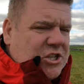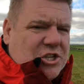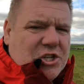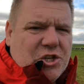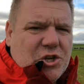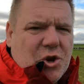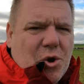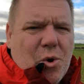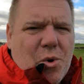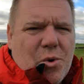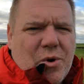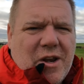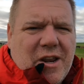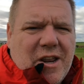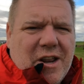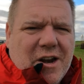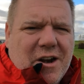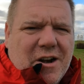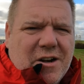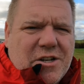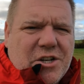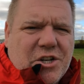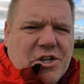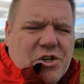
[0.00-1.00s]
stone
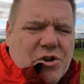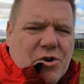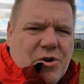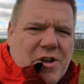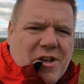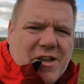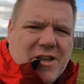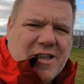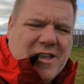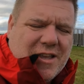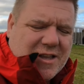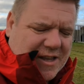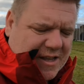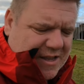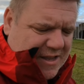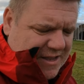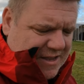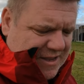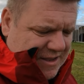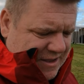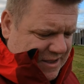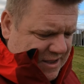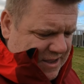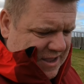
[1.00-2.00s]
here to show you
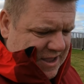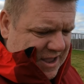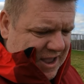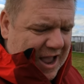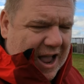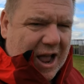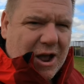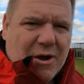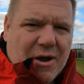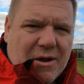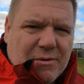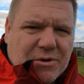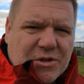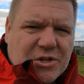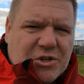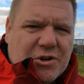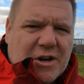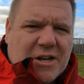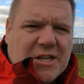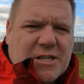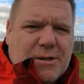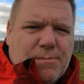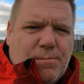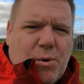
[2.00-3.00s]
how it was
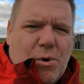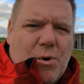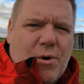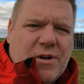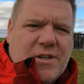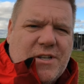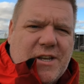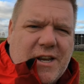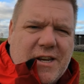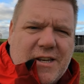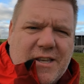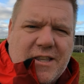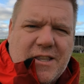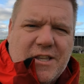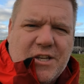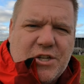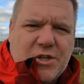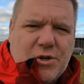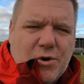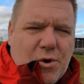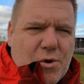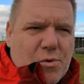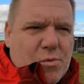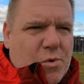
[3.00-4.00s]
transported, and the
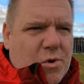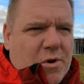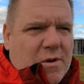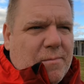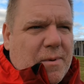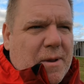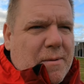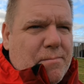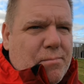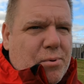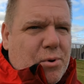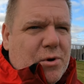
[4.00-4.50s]
stone would have been